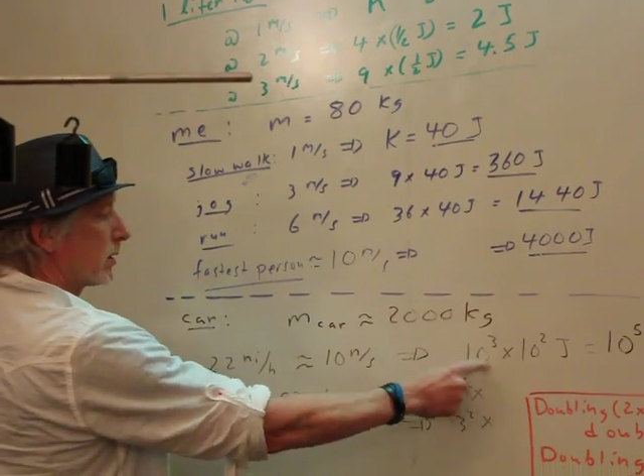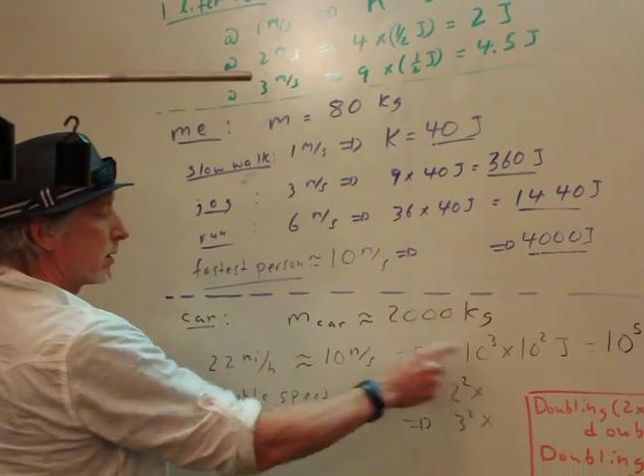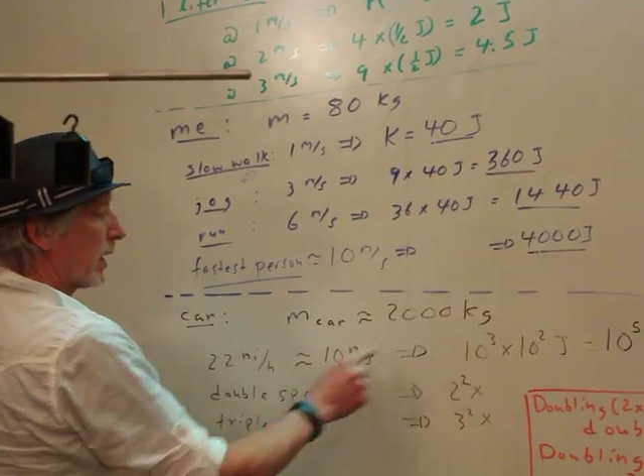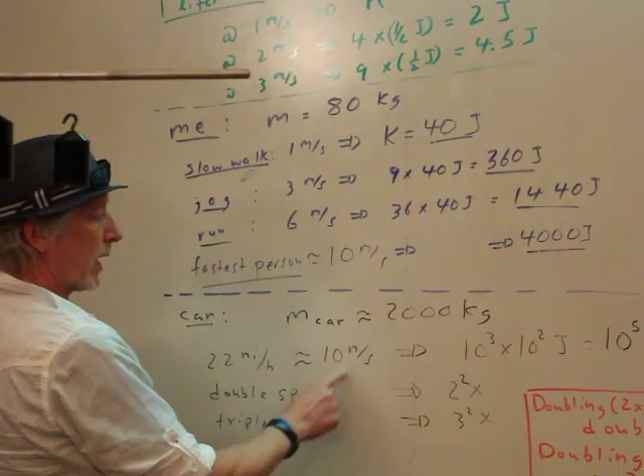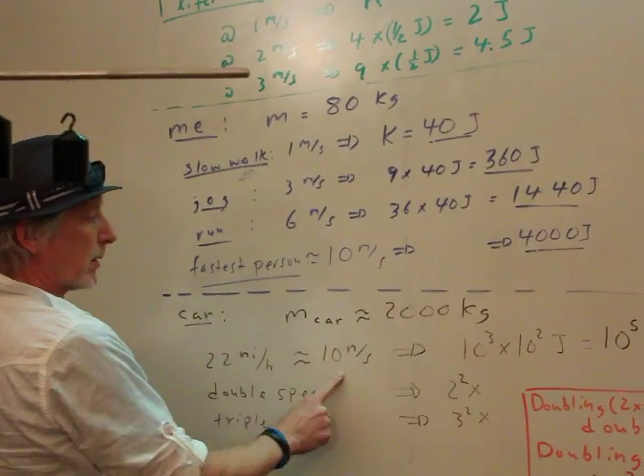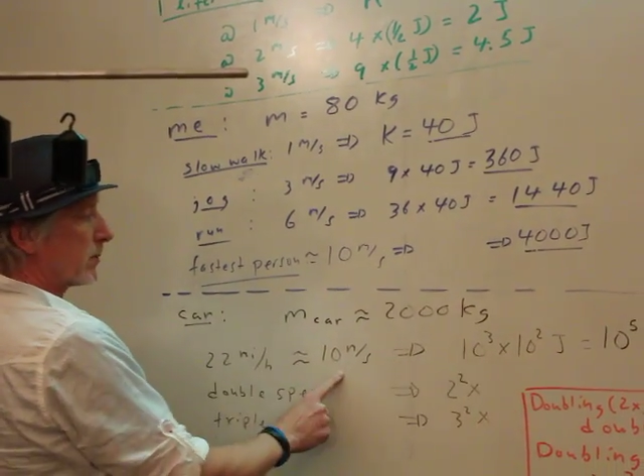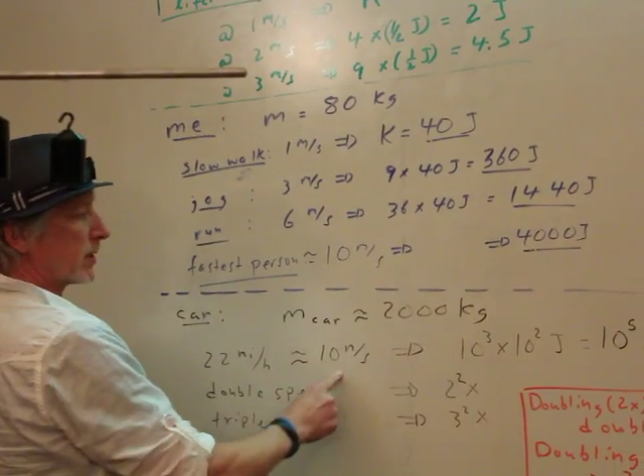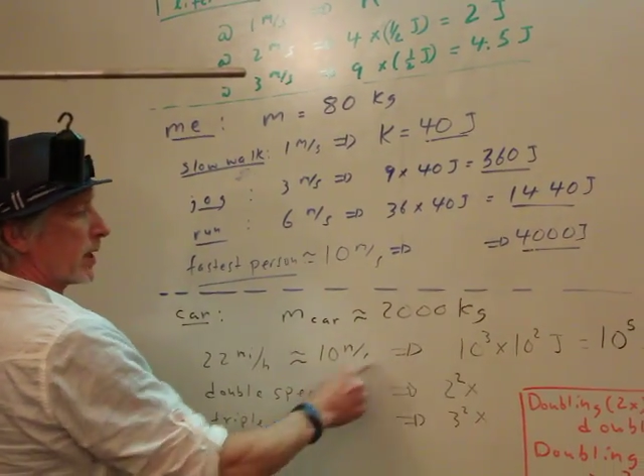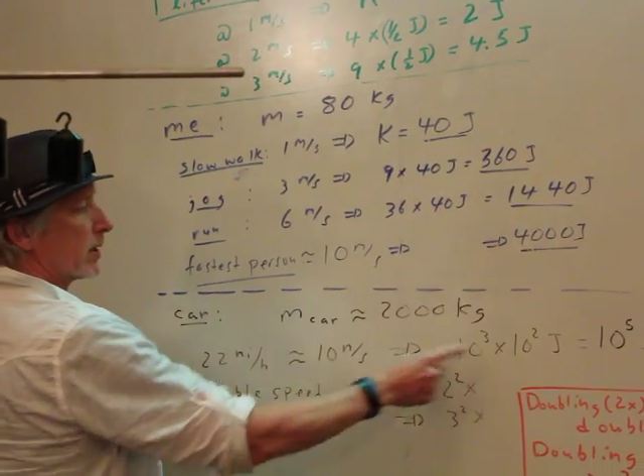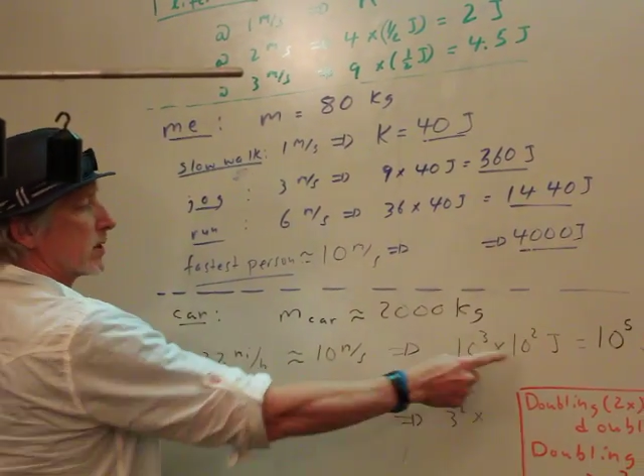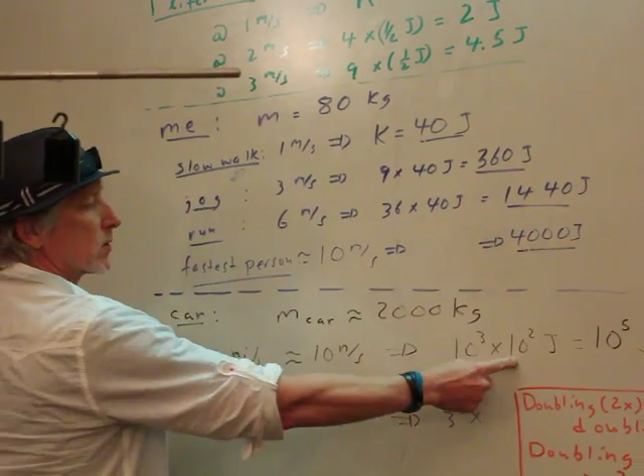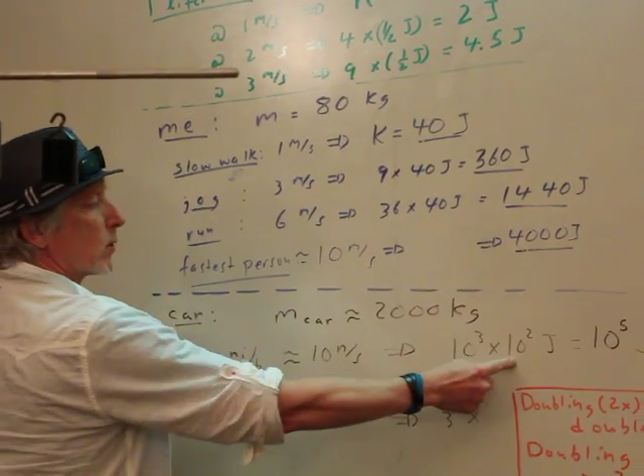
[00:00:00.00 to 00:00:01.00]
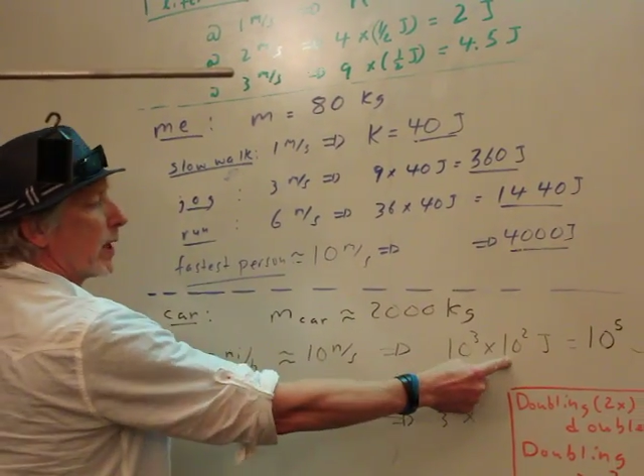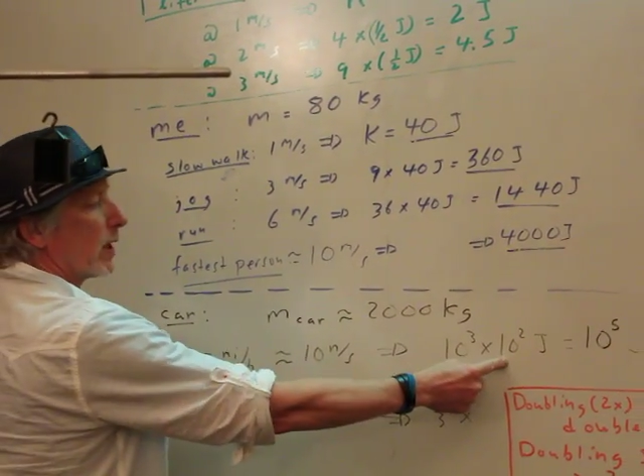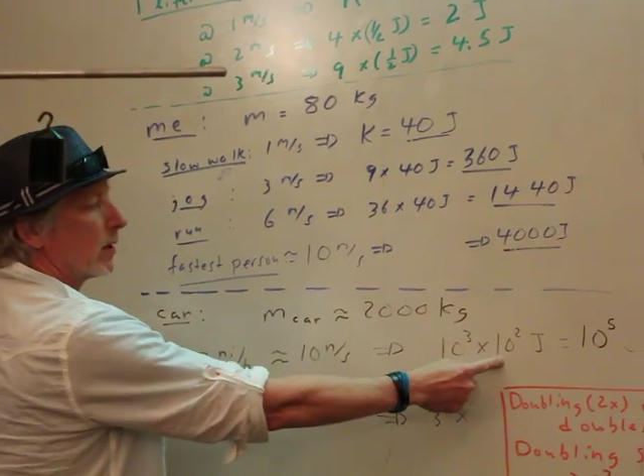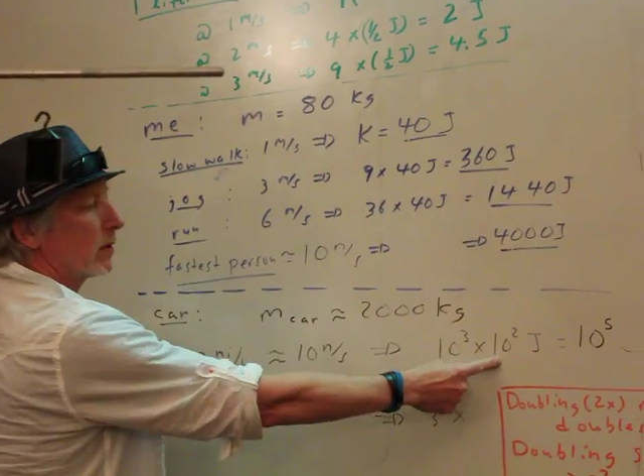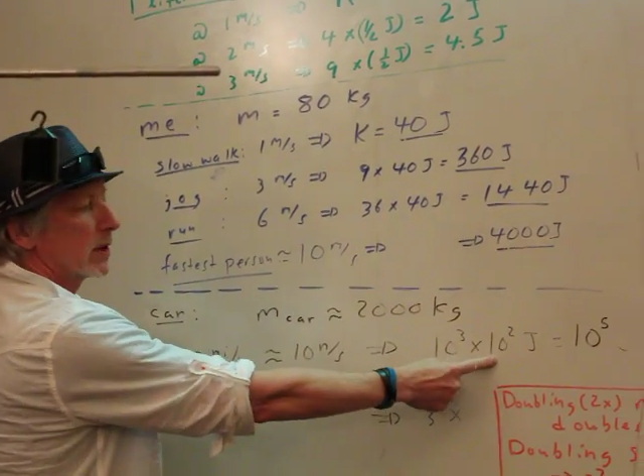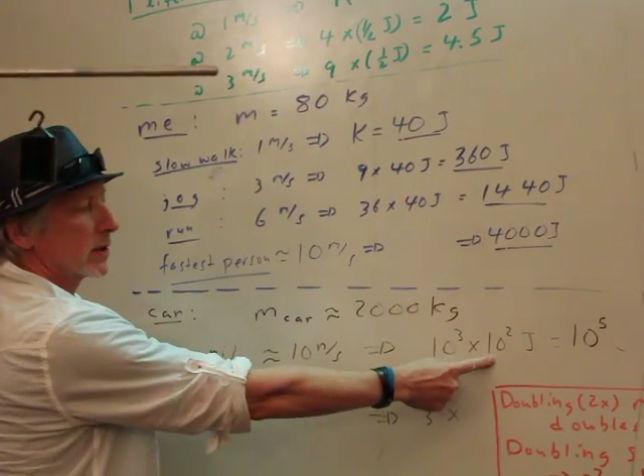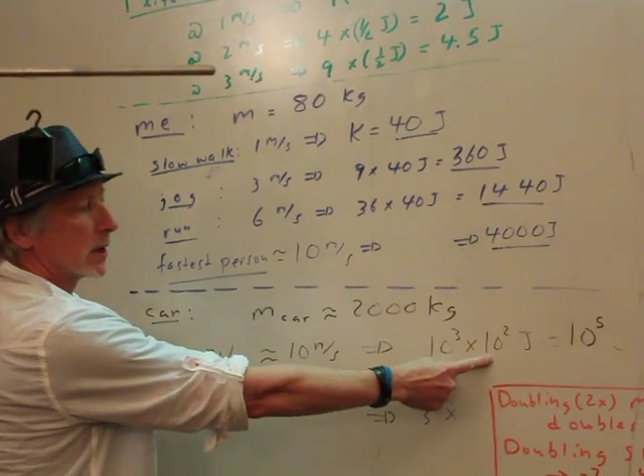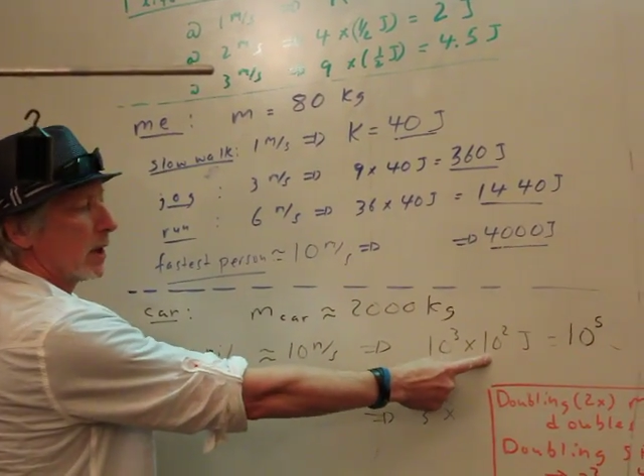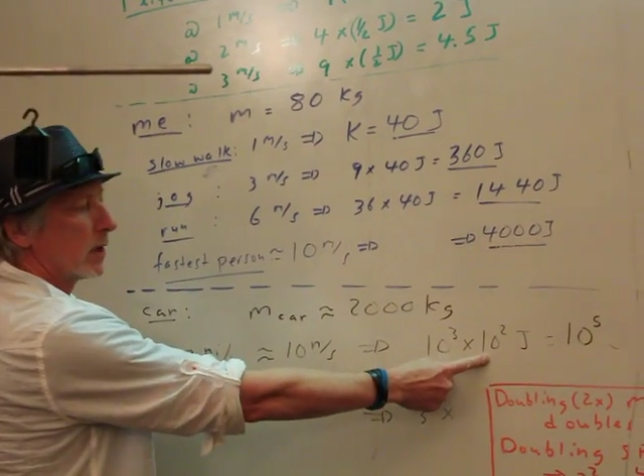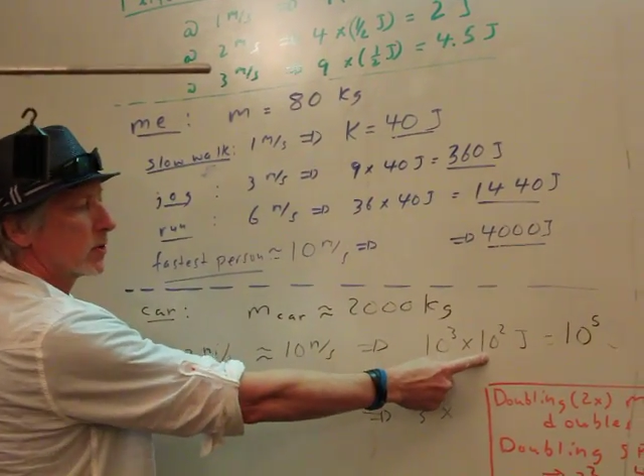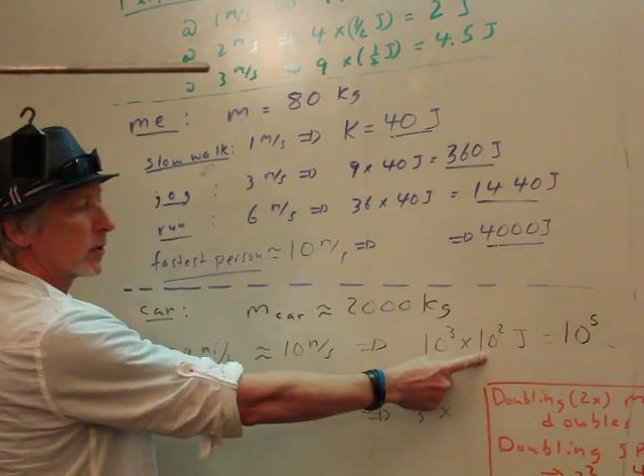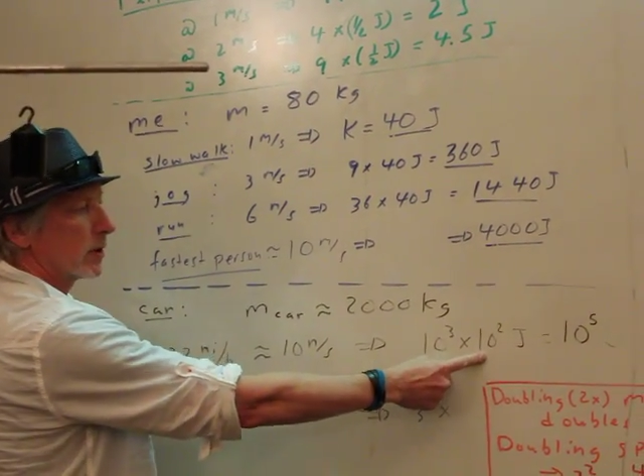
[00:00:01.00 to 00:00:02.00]
Times 10 squared is
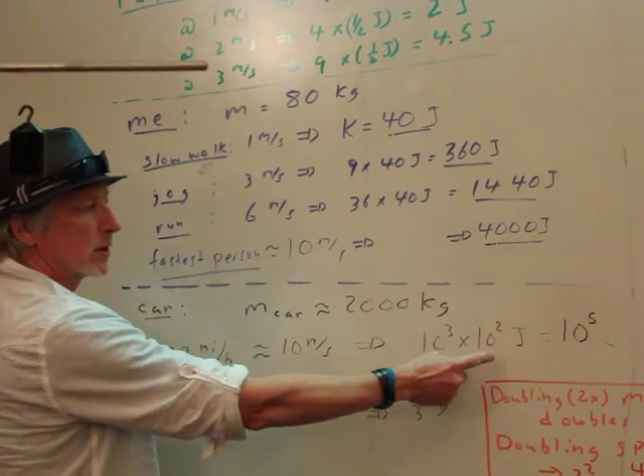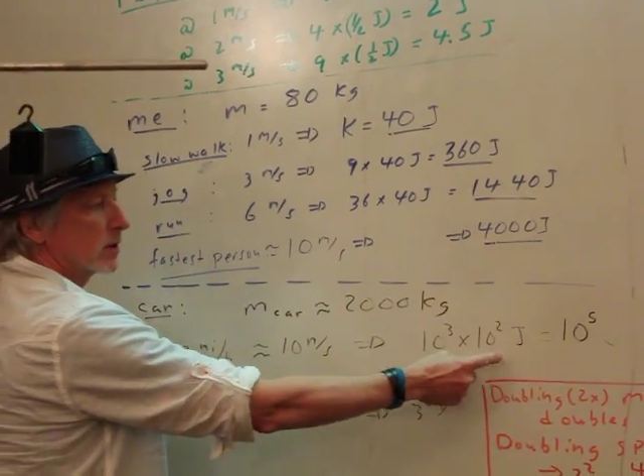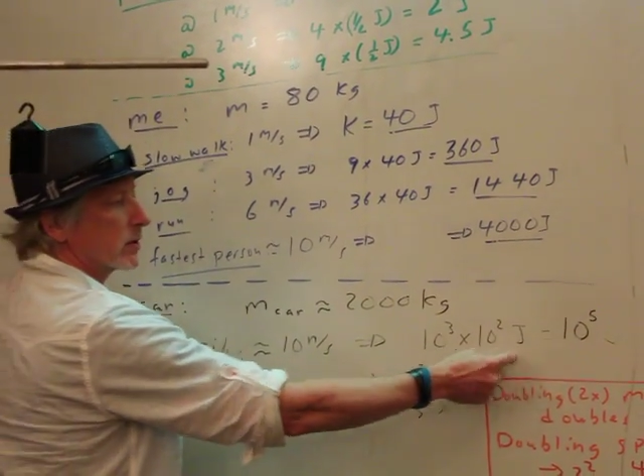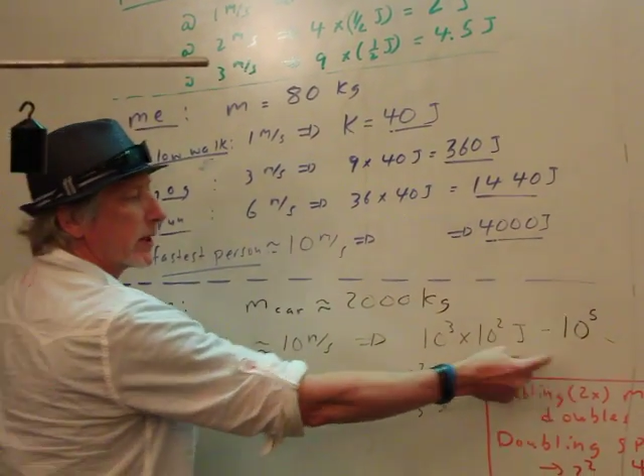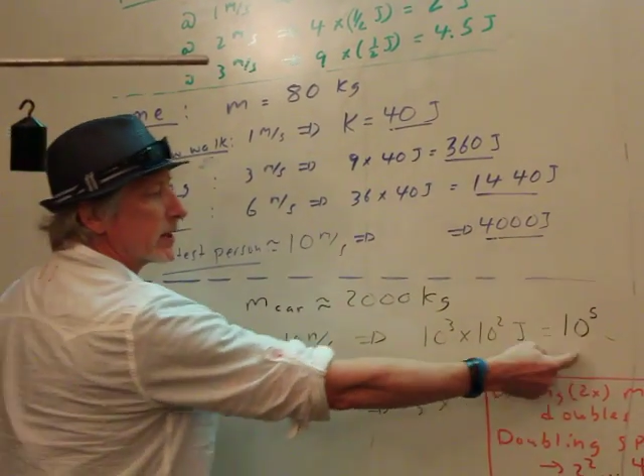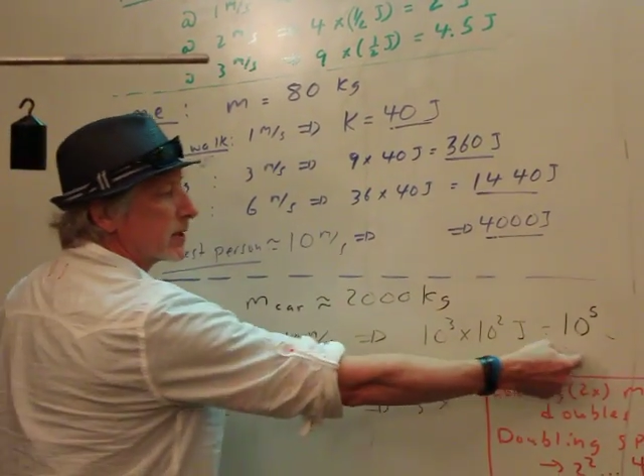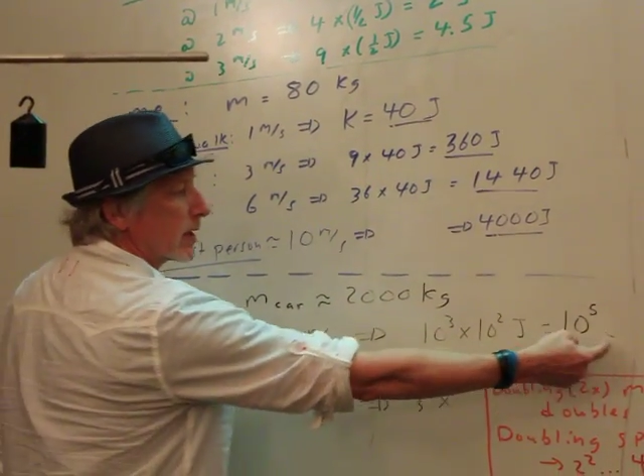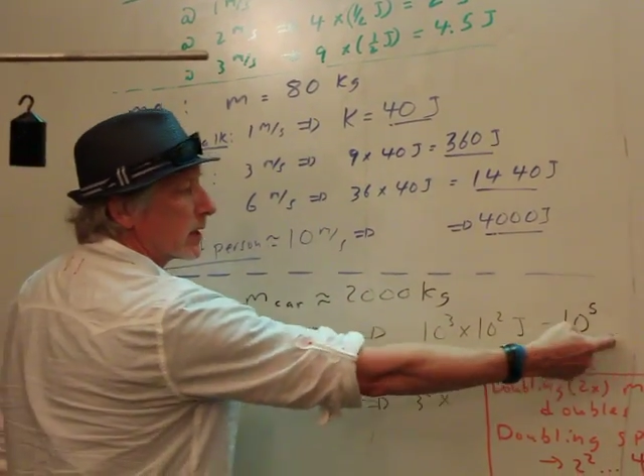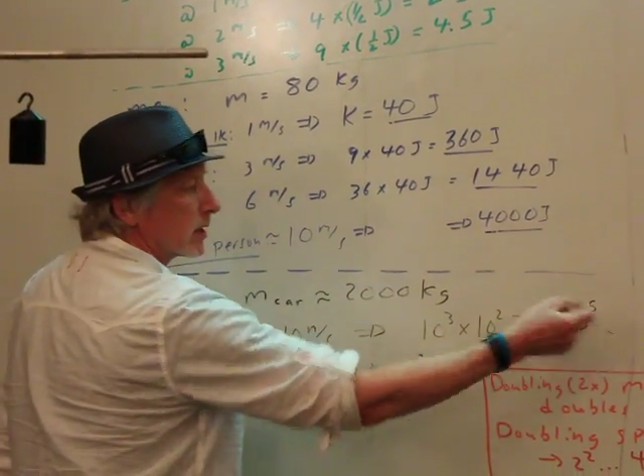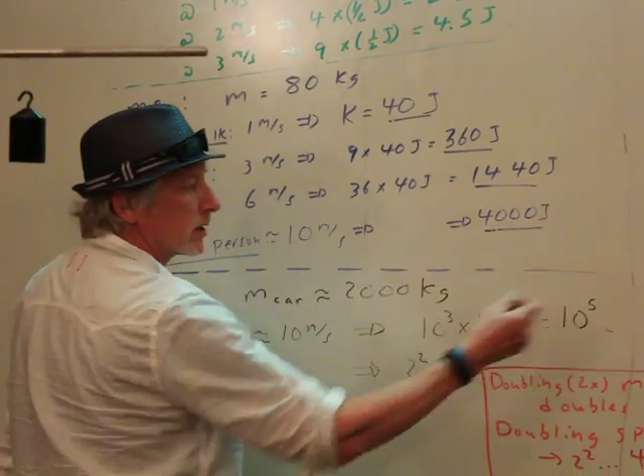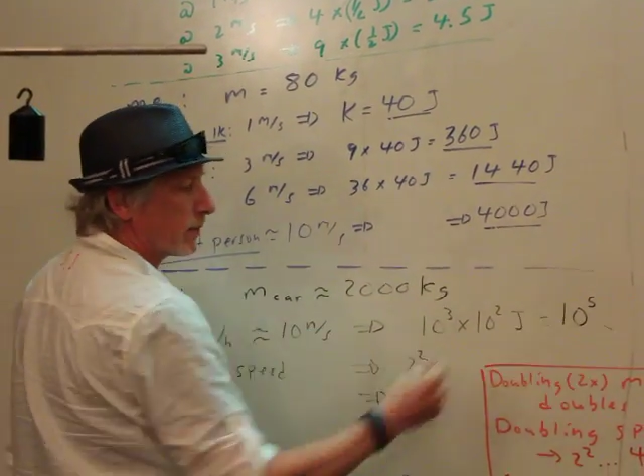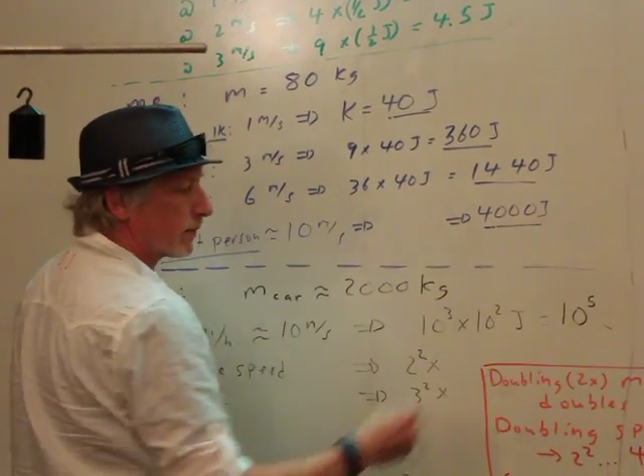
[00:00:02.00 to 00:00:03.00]
100. So that's 10 to the